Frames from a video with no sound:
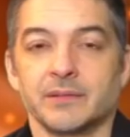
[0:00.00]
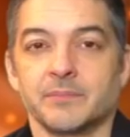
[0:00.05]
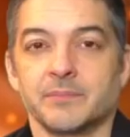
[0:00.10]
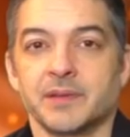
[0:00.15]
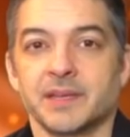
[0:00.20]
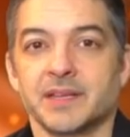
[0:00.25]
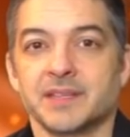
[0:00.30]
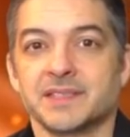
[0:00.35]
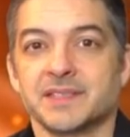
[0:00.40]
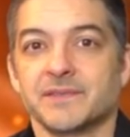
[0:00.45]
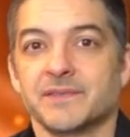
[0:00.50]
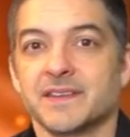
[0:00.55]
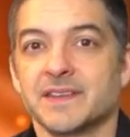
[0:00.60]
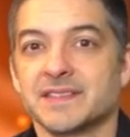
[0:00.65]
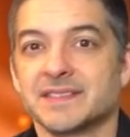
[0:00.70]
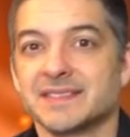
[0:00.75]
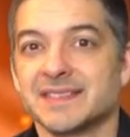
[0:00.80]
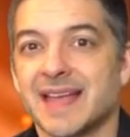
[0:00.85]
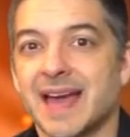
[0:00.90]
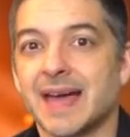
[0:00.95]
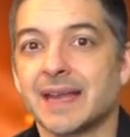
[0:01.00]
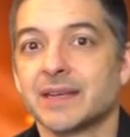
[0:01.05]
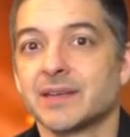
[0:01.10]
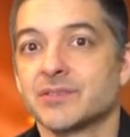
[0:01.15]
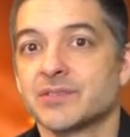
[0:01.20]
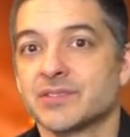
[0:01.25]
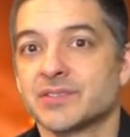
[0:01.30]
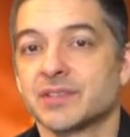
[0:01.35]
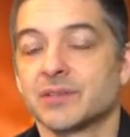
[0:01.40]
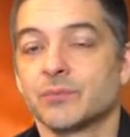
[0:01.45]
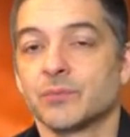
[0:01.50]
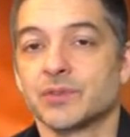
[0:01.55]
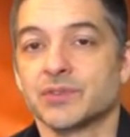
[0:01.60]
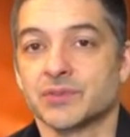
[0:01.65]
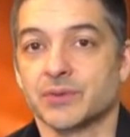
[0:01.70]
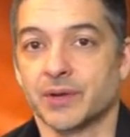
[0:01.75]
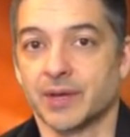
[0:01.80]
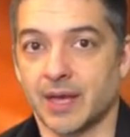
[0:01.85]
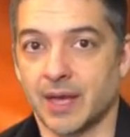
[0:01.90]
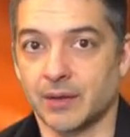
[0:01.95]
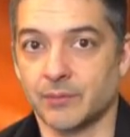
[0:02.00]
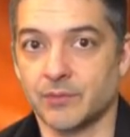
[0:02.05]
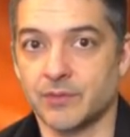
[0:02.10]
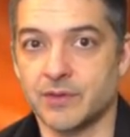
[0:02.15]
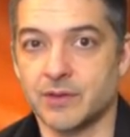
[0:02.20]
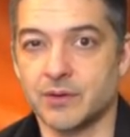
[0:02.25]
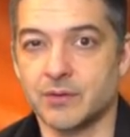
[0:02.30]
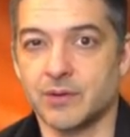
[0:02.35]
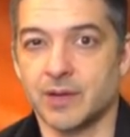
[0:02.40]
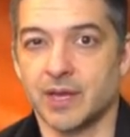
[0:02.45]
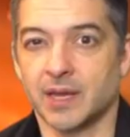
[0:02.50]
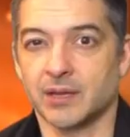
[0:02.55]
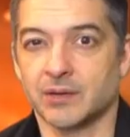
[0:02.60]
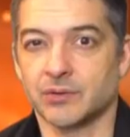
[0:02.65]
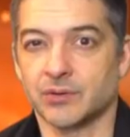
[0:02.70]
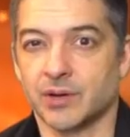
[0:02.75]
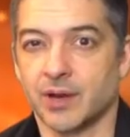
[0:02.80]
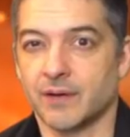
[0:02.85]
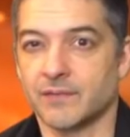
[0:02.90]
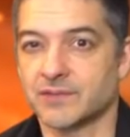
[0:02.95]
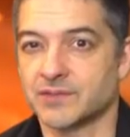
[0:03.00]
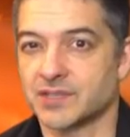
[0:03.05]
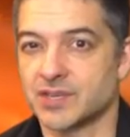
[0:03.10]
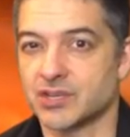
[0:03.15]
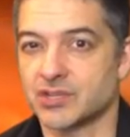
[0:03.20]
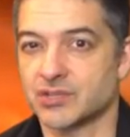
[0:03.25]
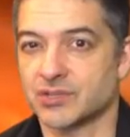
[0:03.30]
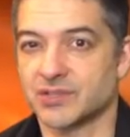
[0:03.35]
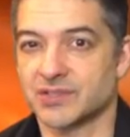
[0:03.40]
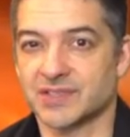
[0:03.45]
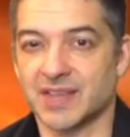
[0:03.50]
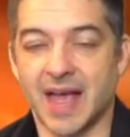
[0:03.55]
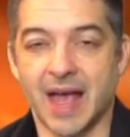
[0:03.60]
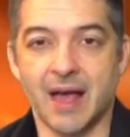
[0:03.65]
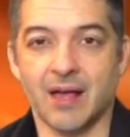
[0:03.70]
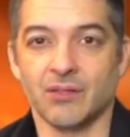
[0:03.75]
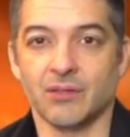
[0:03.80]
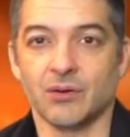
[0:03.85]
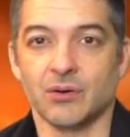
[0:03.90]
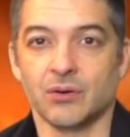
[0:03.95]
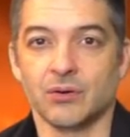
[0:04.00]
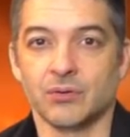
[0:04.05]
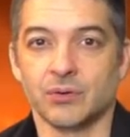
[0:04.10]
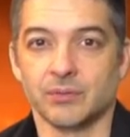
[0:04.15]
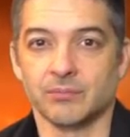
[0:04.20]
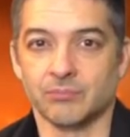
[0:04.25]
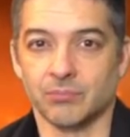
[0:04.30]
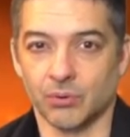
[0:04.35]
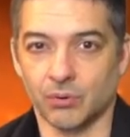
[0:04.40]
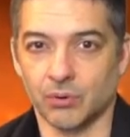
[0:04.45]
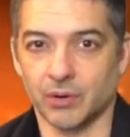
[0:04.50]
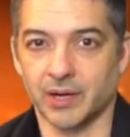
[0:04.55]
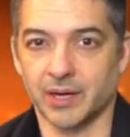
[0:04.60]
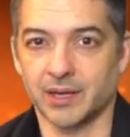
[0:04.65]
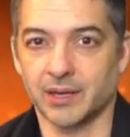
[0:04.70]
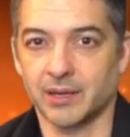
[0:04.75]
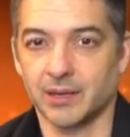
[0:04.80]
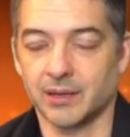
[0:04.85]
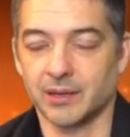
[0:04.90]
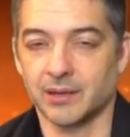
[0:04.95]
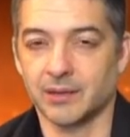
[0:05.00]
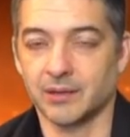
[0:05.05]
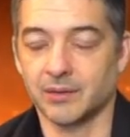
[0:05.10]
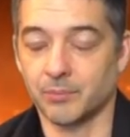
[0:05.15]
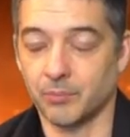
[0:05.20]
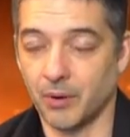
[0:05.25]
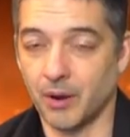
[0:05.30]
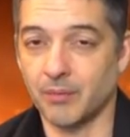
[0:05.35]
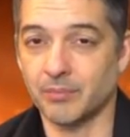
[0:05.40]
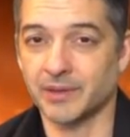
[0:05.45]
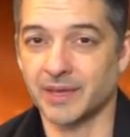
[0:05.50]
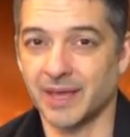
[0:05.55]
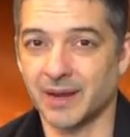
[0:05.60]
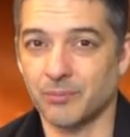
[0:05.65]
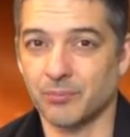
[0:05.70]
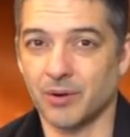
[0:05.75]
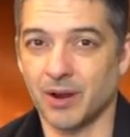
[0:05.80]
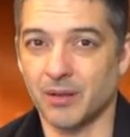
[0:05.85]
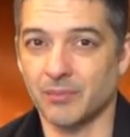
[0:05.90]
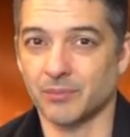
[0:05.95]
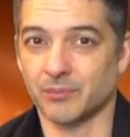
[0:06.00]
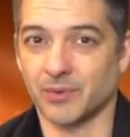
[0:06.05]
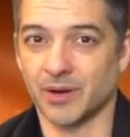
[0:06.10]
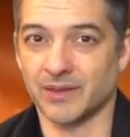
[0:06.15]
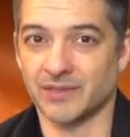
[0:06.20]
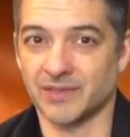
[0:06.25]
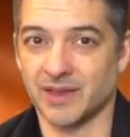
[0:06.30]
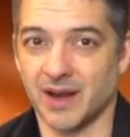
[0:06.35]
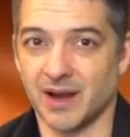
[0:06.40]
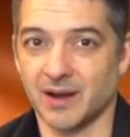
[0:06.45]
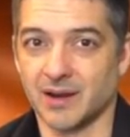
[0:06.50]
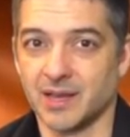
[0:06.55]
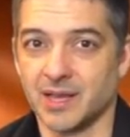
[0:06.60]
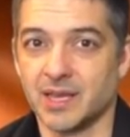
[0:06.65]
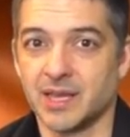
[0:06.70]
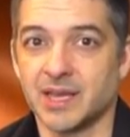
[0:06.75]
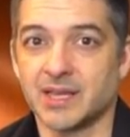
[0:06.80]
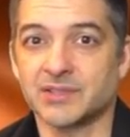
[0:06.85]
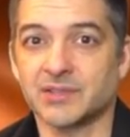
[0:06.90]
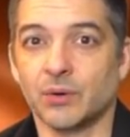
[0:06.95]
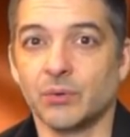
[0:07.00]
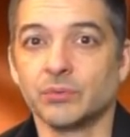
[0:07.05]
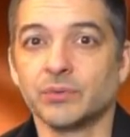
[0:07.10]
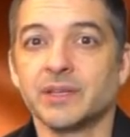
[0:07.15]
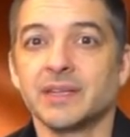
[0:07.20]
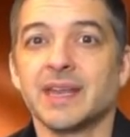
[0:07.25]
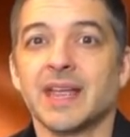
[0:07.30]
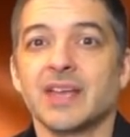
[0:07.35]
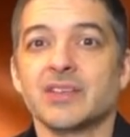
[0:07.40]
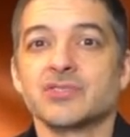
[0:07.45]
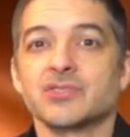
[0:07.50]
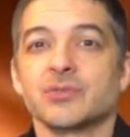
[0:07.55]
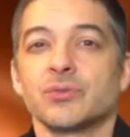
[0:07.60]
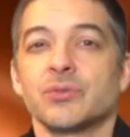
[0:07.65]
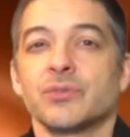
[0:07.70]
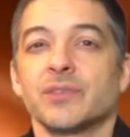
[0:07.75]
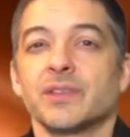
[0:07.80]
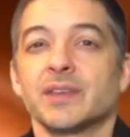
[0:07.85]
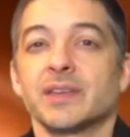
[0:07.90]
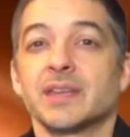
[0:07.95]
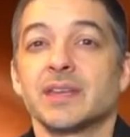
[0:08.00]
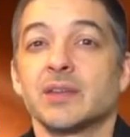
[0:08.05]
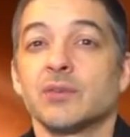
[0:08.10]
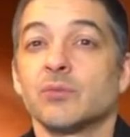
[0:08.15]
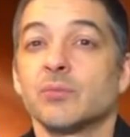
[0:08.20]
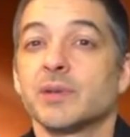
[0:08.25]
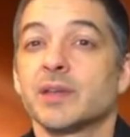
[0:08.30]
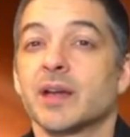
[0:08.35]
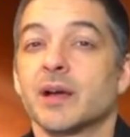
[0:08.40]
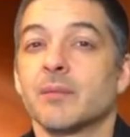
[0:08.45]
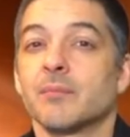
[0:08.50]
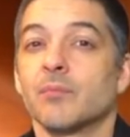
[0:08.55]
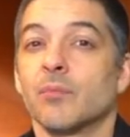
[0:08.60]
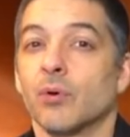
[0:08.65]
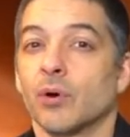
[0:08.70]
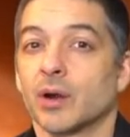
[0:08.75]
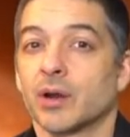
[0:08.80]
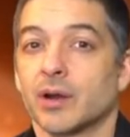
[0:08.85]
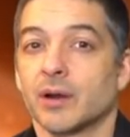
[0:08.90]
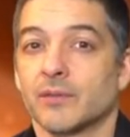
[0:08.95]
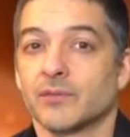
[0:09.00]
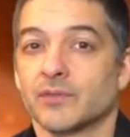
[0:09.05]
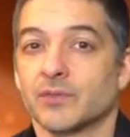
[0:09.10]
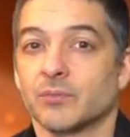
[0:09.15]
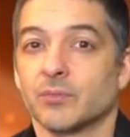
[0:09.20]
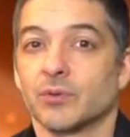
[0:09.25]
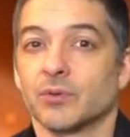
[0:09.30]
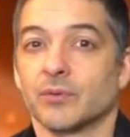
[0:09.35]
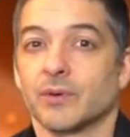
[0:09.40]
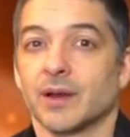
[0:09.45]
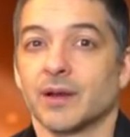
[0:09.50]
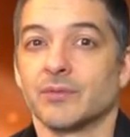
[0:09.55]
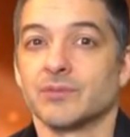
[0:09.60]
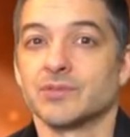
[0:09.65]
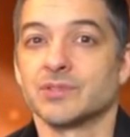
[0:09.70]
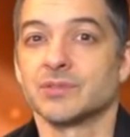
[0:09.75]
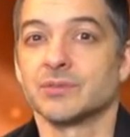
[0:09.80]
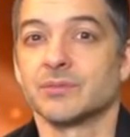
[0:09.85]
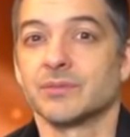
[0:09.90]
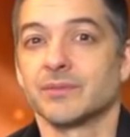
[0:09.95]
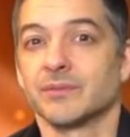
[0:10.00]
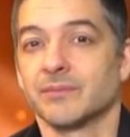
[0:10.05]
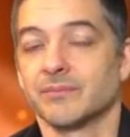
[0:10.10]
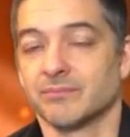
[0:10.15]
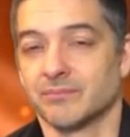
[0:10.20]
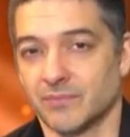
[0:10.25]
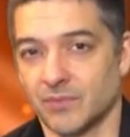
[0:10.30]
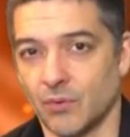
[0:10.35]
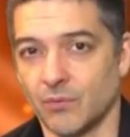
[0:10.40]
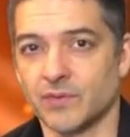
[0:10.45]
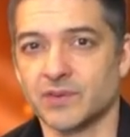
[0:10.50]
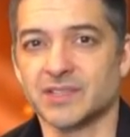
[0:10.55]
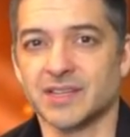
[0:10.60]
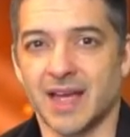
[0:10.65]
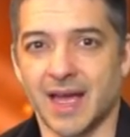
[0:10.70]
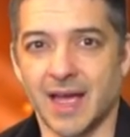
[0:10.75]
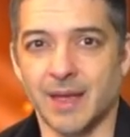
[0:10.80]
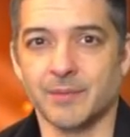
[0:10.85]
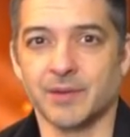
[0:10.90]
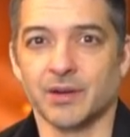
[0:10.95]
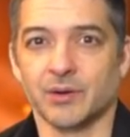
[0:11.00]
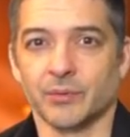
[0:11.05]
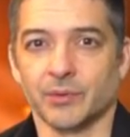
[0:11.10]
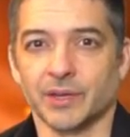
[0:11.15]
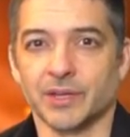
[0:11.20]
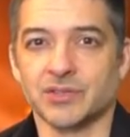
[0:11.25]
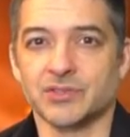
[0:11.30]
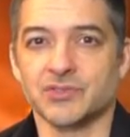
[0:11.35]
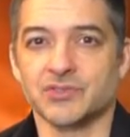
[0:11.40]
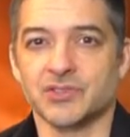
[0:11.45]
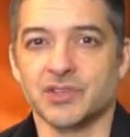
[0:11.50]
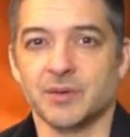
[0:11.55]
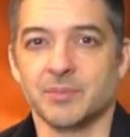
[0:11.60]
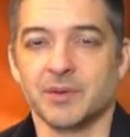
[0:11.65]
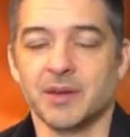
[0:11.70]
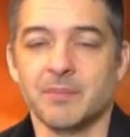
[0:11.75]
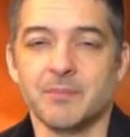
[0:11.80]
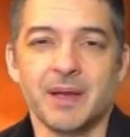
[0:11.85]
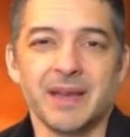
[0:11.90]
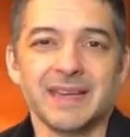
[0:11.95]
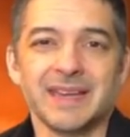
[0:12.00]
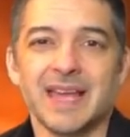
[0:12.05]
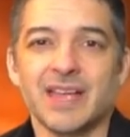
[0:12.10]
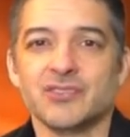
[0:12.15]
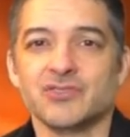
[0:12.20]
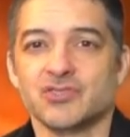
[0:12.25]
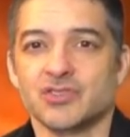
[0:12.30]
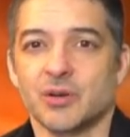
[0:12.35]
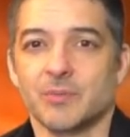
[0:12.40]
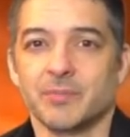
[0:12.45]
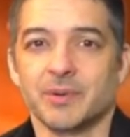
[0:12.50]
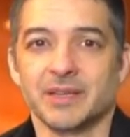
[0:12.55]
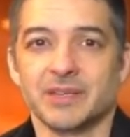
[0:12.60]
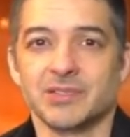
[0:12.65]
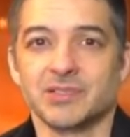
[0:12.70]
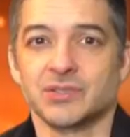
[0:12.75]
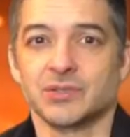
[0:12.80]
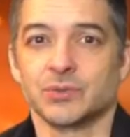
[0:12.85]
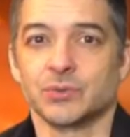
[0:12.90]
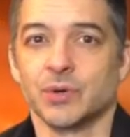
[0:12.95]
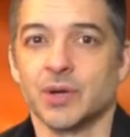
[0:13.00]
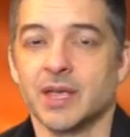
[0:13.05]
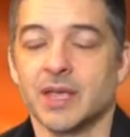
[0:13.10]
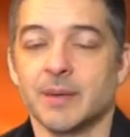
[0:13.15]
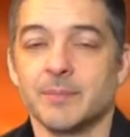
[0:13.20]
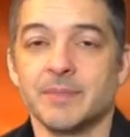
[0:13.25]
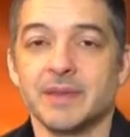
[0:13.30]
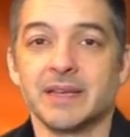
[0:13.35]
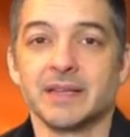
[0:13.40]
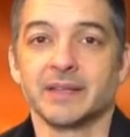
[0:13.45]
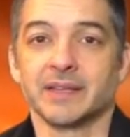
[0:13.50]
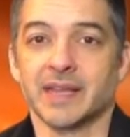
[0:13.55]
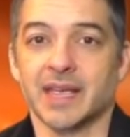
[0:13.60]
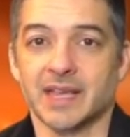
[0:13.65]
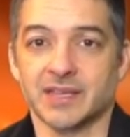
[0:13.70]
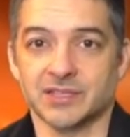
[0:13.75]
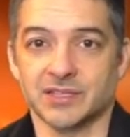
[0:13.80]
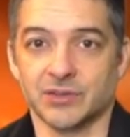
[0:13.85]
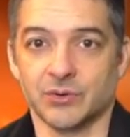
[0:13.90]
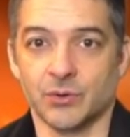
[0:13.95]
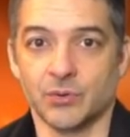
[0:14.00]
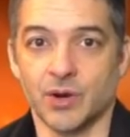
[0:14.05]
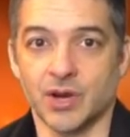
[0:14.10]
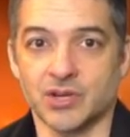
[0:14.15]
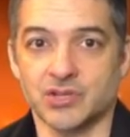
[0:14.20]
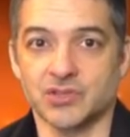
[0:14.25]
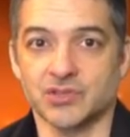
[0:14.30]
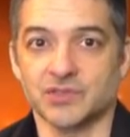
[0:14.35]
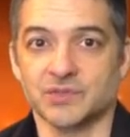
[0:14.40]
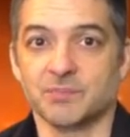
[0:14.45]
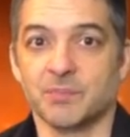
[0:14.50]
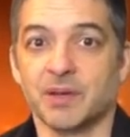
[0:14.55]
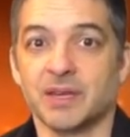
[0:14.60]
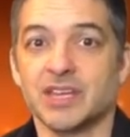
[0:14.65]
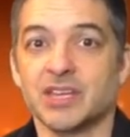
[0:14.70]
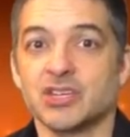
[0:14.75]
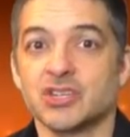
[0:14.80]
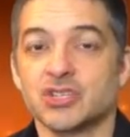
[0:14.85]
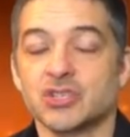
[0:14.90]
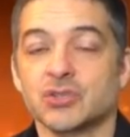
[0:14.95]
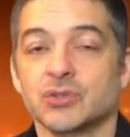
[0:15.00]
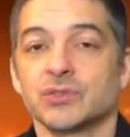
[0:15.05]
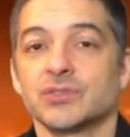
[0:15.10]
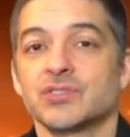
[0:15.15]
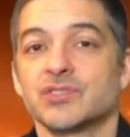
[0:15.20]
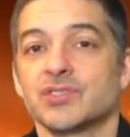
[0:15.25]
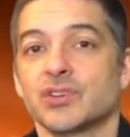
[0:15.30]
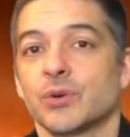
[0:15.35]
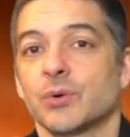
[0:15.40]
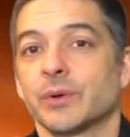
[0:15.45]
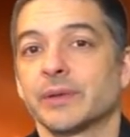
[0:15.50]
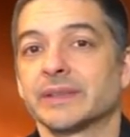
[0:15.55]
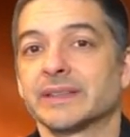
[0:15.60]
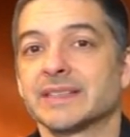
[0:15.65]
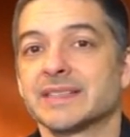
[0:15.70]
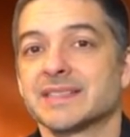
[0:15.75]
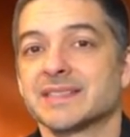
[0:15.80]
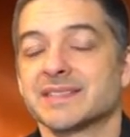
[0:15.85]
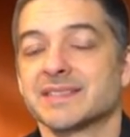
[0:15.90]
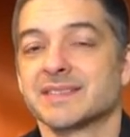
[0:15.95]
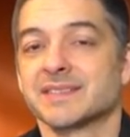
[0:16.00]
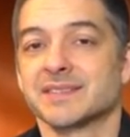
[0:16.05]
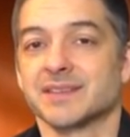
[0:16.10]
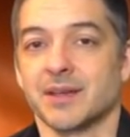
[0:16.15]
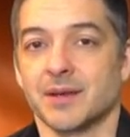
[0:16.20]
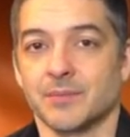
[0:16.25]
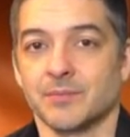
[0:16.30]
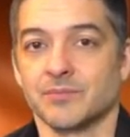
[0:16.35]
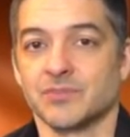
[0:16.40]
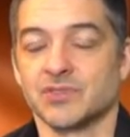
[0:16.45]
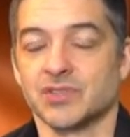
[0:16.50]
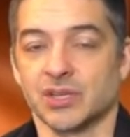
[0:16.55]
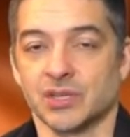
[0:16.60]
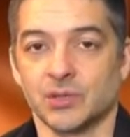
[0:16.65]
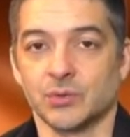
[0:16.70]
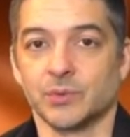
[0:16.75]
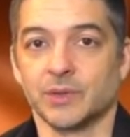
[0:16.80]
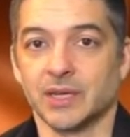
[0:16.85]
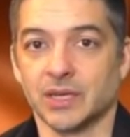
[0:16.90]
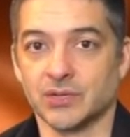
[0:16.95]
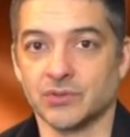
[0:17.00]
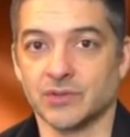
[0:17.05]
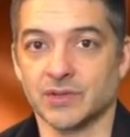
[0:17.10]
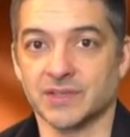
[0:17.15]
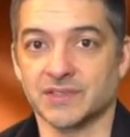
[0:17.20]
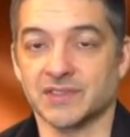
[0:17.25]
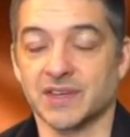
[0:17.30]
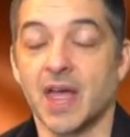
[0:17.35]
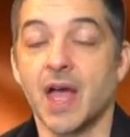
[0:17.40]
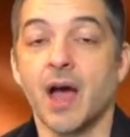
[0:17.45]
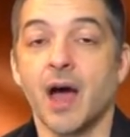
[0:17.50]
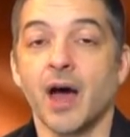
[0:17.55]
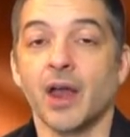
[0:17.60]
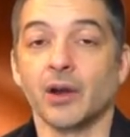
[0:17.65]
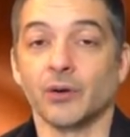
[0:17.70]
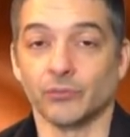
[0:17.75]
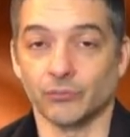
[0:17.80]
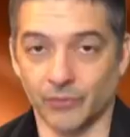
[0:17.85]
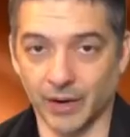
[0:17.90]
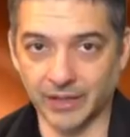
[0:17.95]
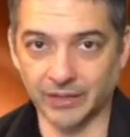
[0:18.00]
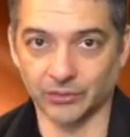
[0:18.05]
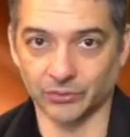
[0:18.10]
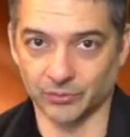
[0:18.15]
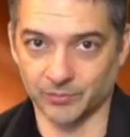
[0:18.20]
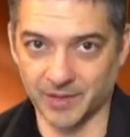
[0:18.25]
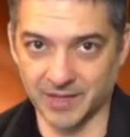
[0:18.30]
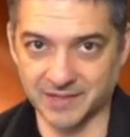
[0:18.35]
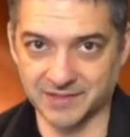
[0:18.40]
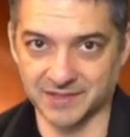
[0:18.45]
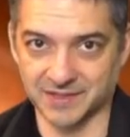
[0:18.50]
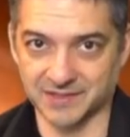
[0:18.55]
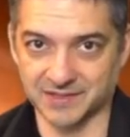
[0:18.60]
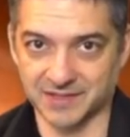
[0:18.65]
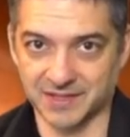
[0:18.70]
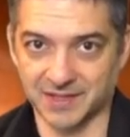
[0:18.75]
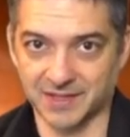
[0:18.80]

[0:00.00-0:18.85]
Because if he's not interested in what's going on with you and your conversation is hollow and boring, you probably got a problem right there. It's only natural that he'll become more comfortable around you over time in a relationship, and he might not jump into immediately asking you questions, but he should show at least some genuine interest on a regular basis.